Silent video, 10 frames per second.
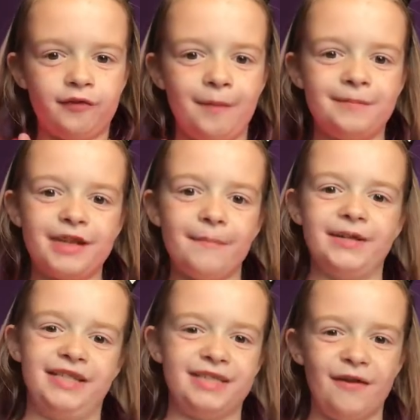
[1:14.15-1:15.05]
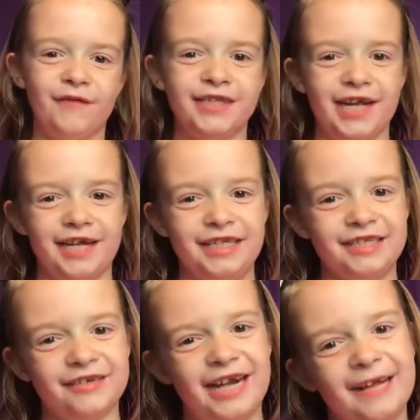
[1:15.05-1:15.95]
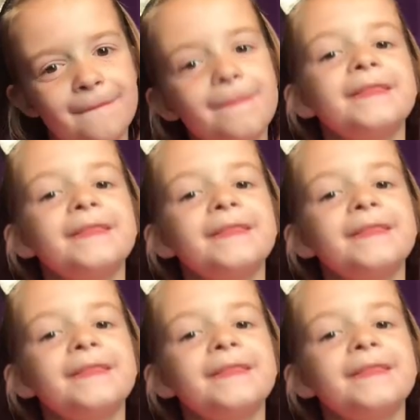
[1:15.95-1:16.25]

thumbs up in 7 seconds. Ready?